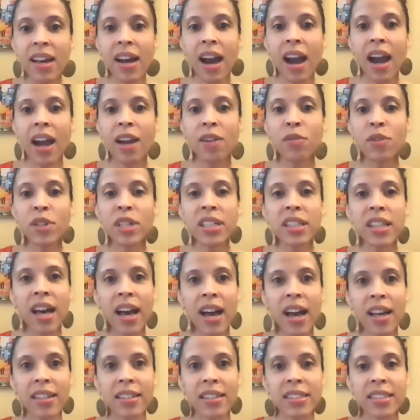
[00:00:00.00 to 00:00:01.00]
I
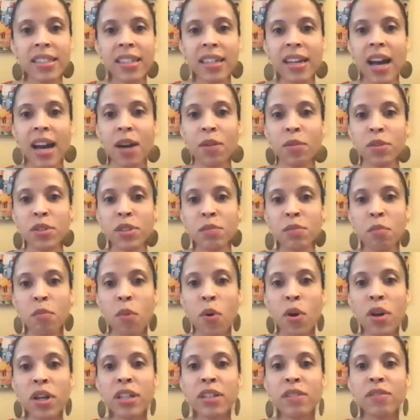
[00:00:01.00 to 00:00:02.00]
realized I was
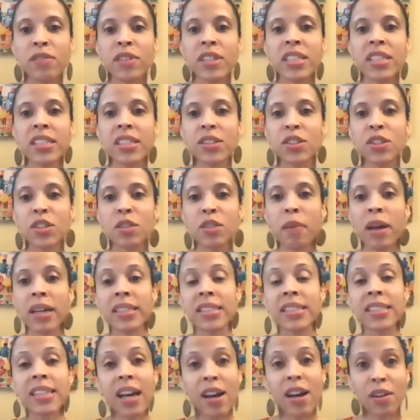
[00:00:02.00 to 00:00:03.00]
more convincing to
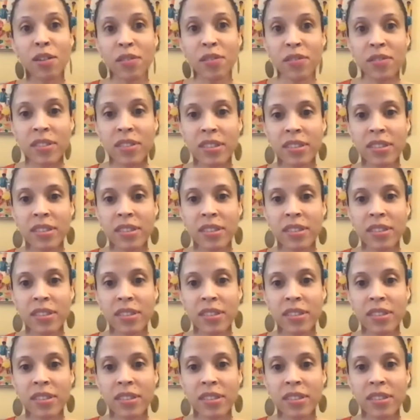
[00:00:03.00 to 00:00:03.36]
myself